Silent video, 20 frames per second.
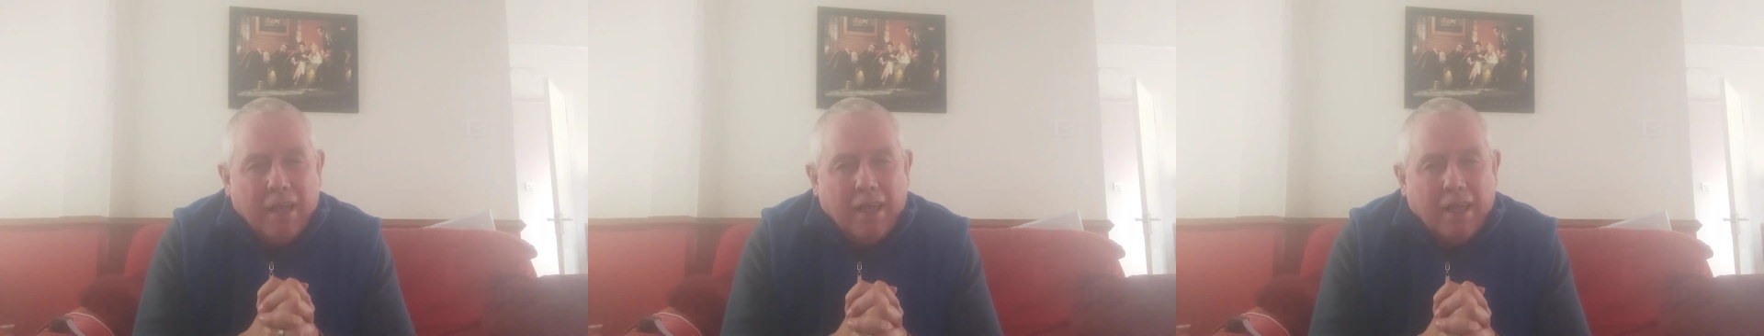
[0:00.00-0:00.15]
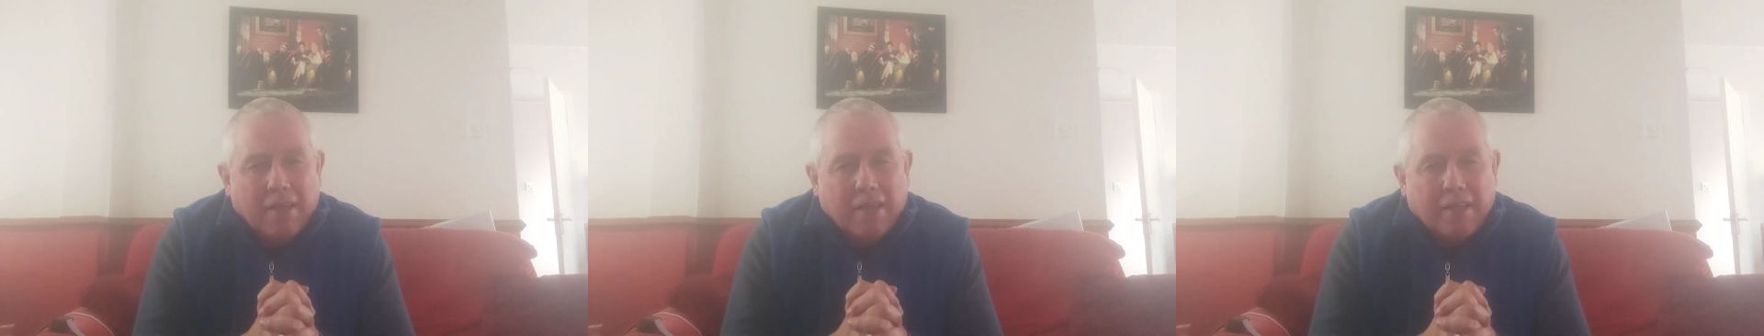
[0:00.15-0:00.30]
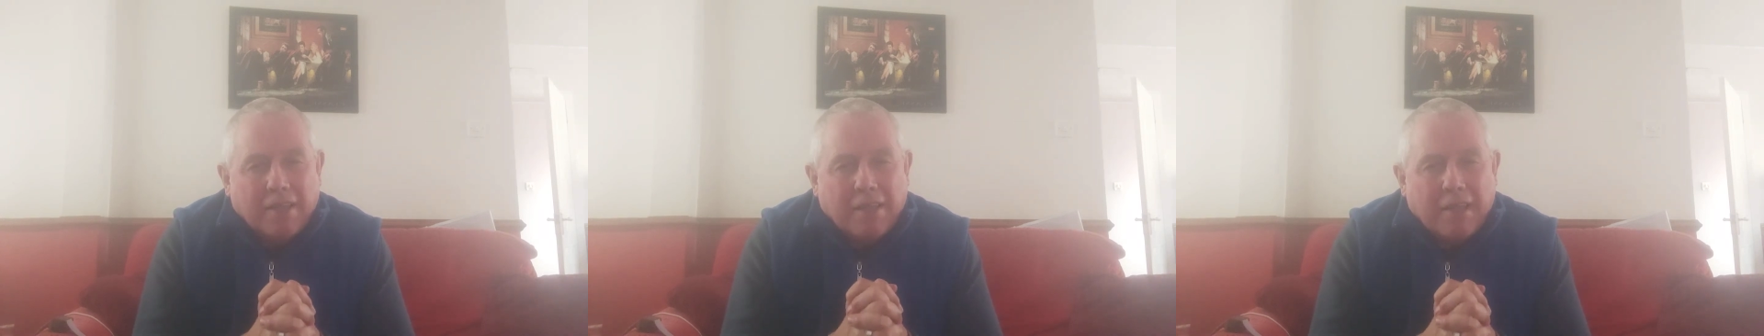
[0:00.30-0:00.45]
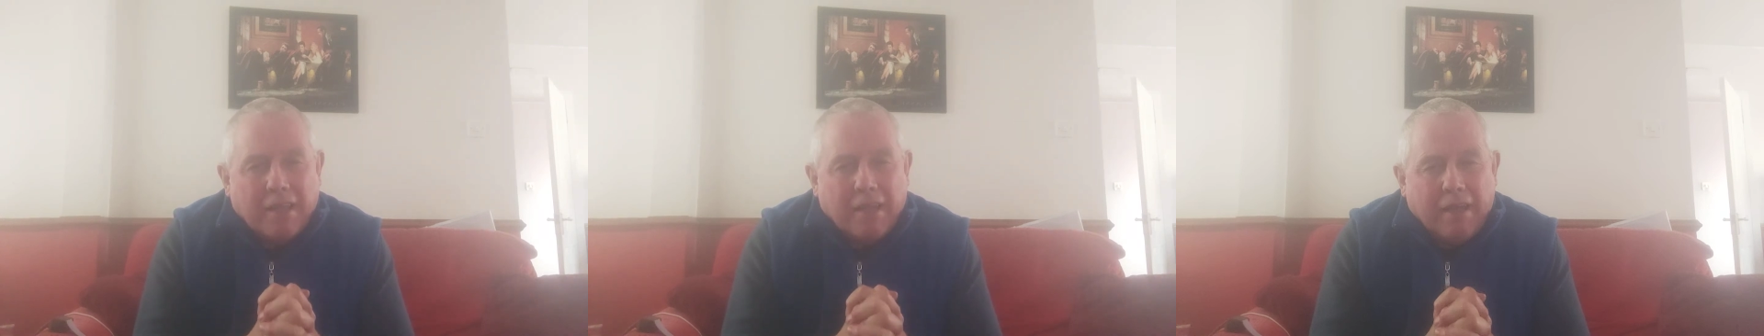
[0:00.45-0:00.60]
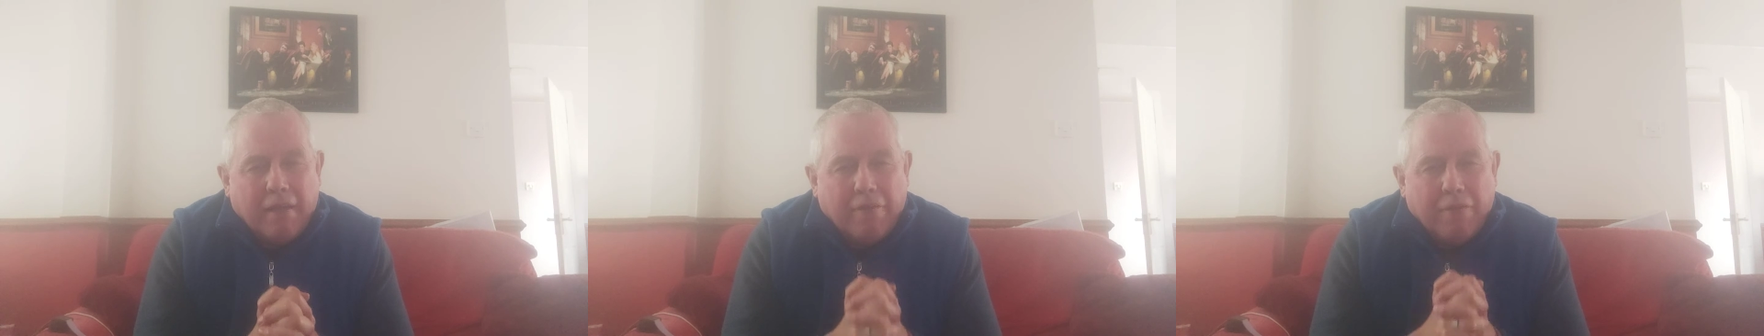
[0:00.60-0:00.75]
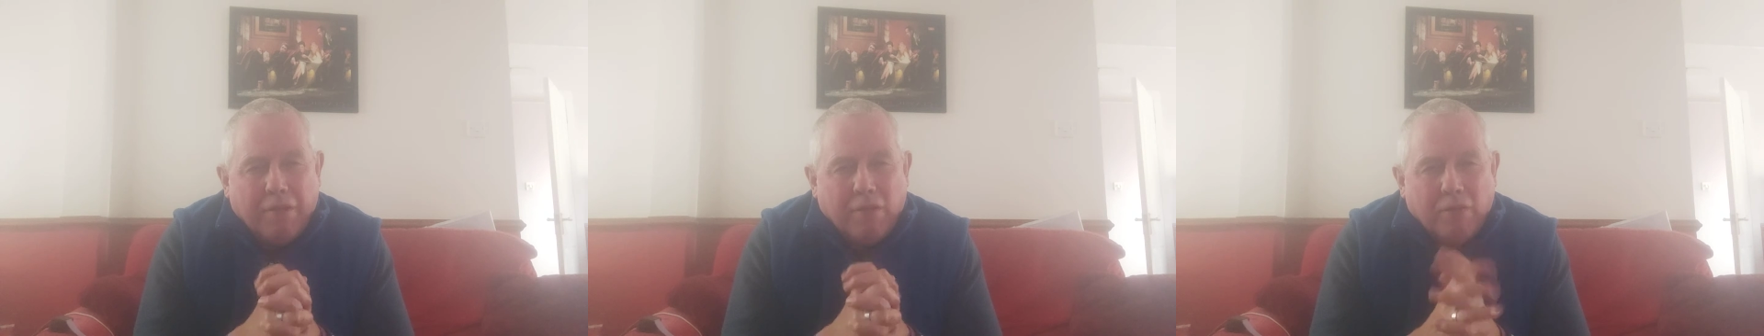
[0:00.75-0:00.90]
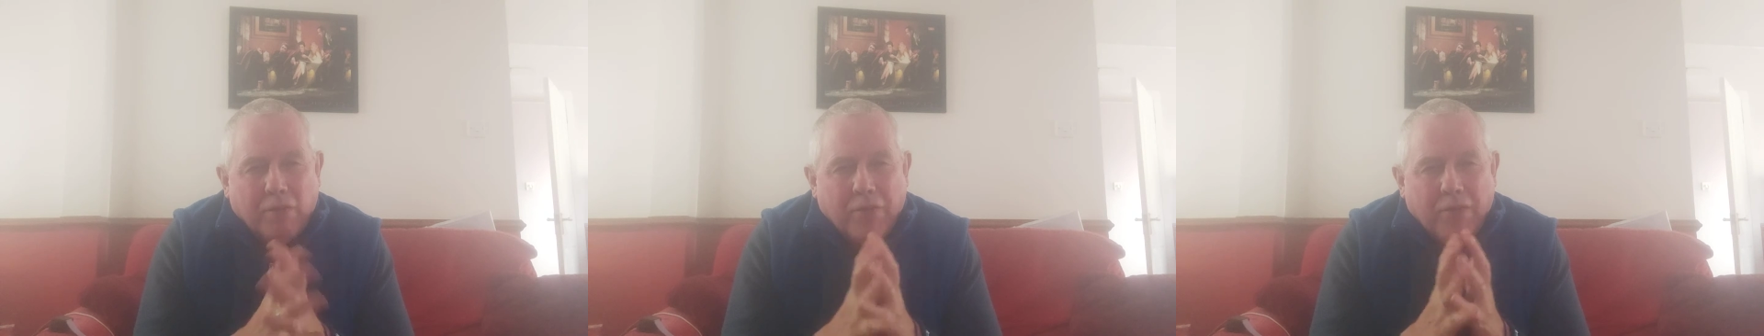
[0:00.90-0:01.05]
as I say, I
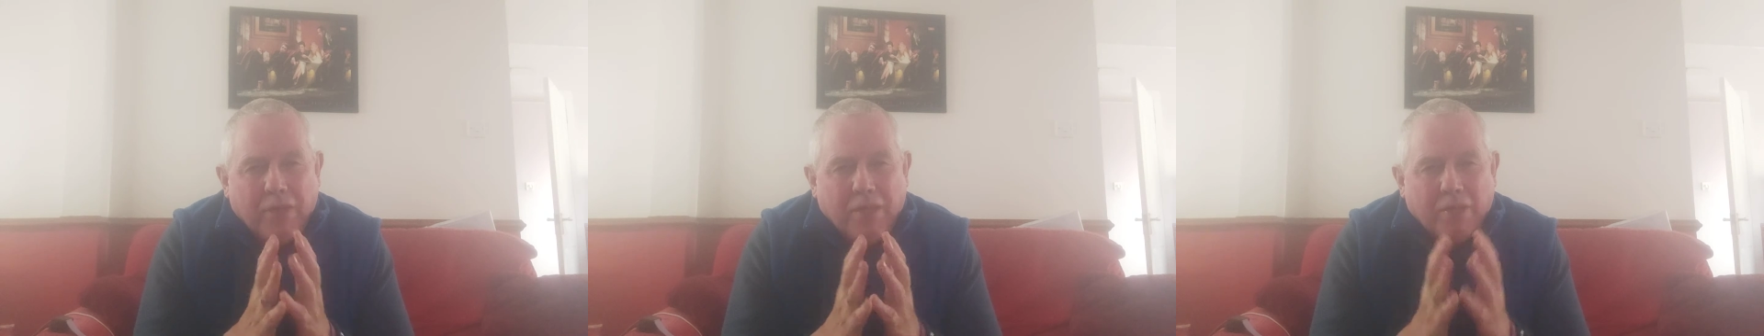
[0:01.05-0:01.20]
felt really